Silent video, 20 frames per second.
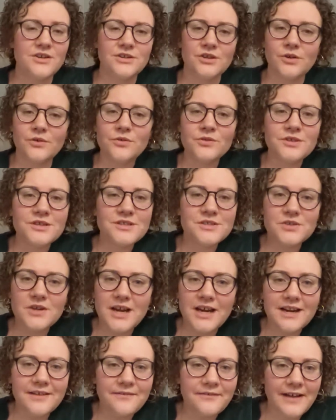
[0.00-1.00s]
Don't just
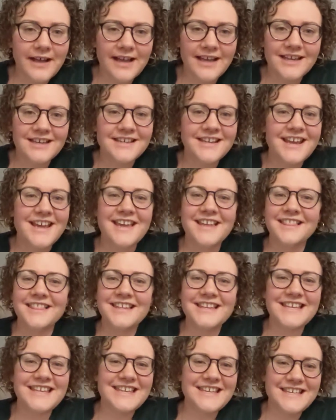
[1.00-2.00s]
try to find
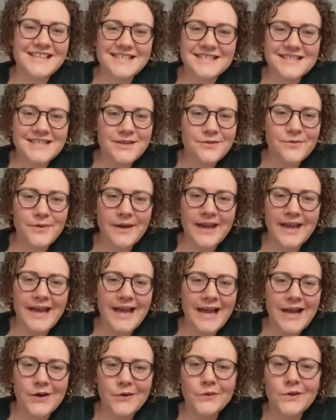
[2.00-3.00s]
the easy way
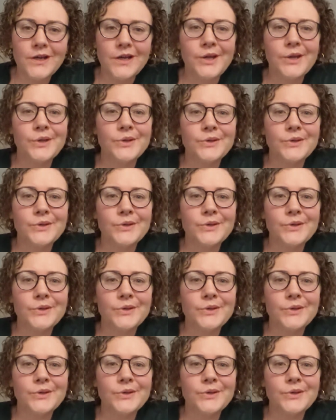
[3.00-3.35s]
out.